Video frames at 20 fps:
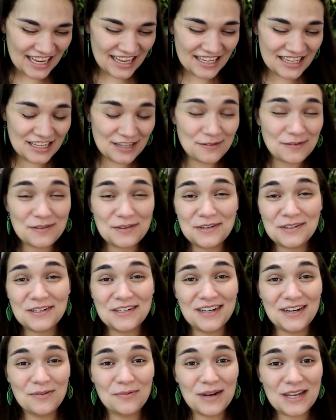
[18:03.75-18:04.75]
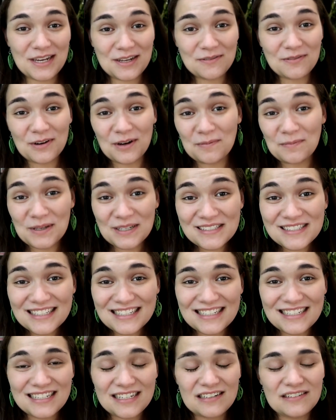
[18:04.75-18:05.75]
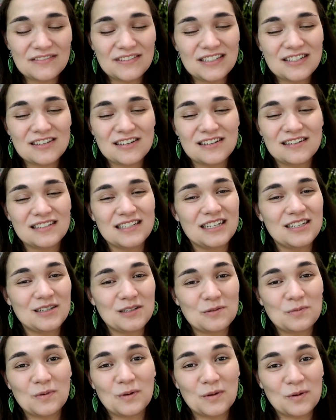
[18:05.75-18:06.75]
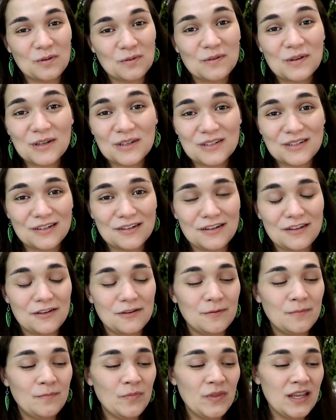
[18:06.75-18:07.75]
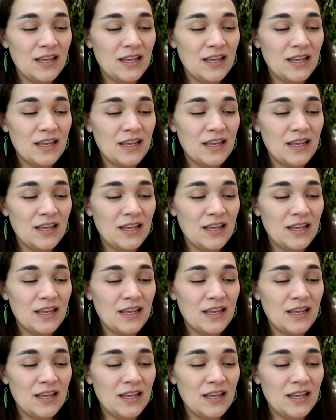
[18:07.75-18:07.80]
and if you're waiting for a pixelated adventures I just wanted to reassure you